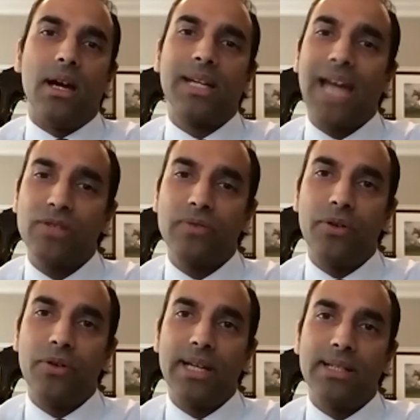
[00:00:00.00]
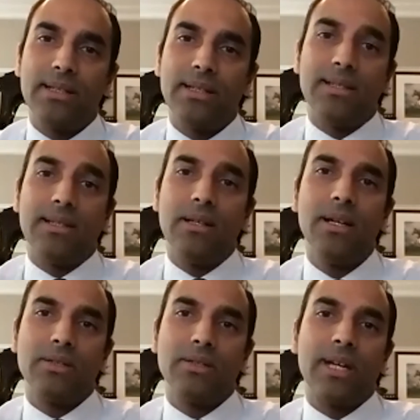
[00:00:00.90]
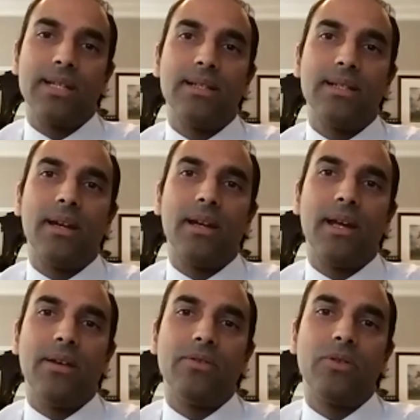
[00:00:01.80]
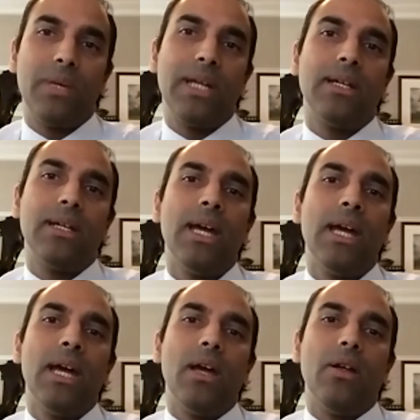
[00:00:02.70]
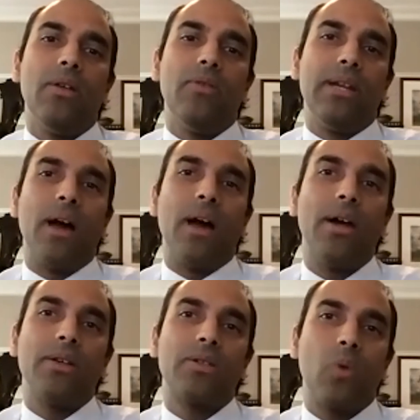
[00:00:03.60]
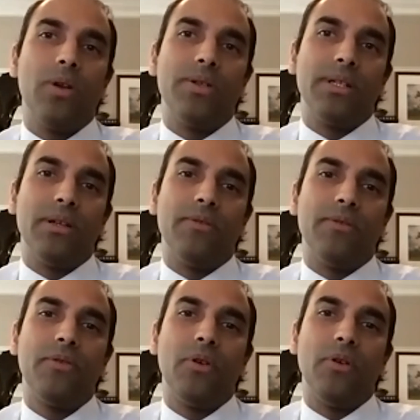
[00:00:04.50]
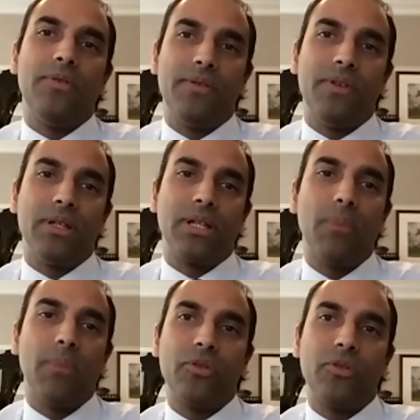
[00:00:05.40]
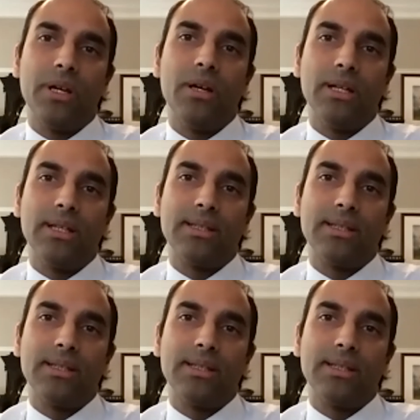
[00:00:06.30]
cash flow related? Is it earnings related? And to me, really the highest quality of dividend comes from the earnings